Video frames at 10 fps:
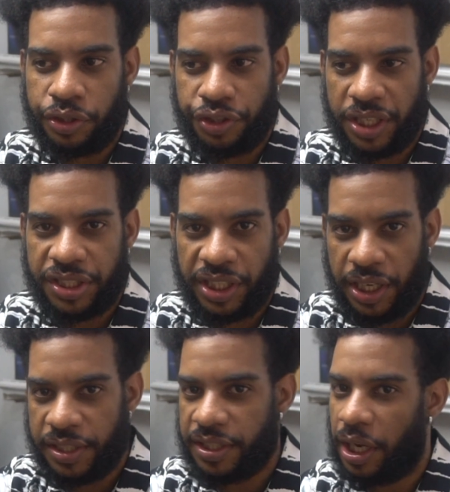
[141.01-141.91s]
trash
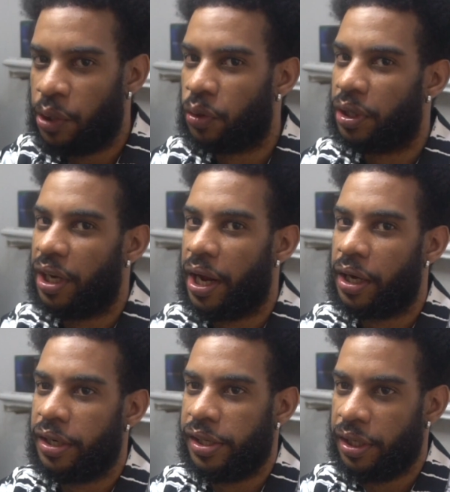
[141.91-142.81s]
cans that look like
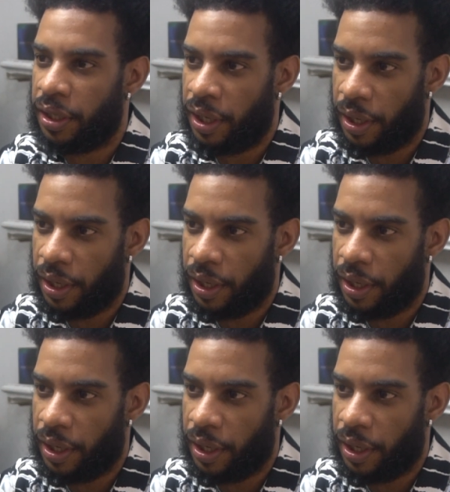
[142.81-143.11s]
the